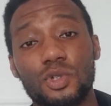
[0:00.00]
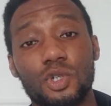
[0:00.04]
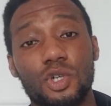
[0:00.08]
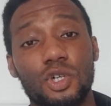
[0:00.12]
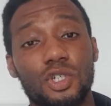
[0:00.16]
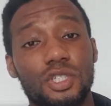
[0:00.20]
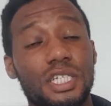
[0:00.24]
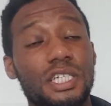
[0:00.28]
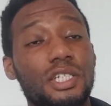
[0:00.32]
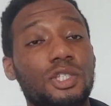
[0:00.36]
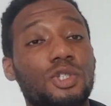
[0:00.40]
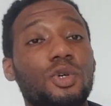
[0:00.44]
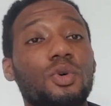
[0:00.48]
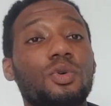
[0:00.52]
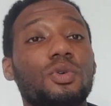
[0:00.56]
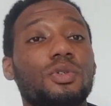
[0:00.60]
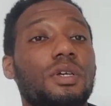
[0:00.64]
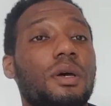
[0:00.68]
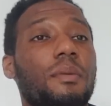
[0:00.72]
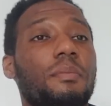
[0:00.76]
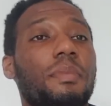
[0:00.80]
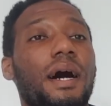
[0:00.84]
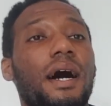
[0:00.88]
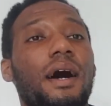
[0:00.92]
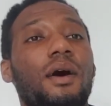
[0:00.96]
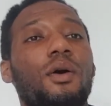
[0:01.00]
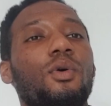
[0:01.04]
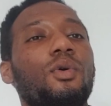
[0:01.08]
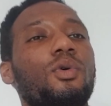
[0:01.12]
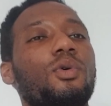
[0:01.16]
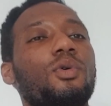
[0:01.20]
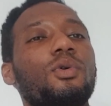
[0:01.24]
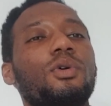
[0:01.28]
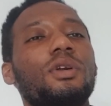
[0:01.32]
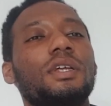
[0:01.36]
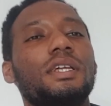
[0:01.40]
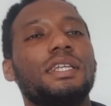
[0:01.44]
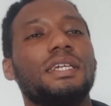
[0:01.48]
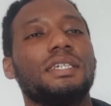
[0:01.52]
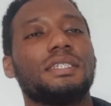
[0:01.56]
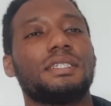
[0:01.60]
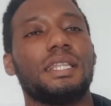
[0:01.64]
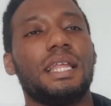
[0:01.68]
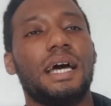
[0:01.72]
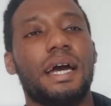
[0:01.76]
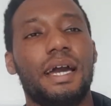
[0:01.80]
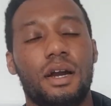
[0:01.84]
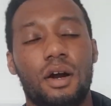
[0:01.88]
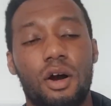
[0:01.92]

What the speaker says: because he talks about all of this, like,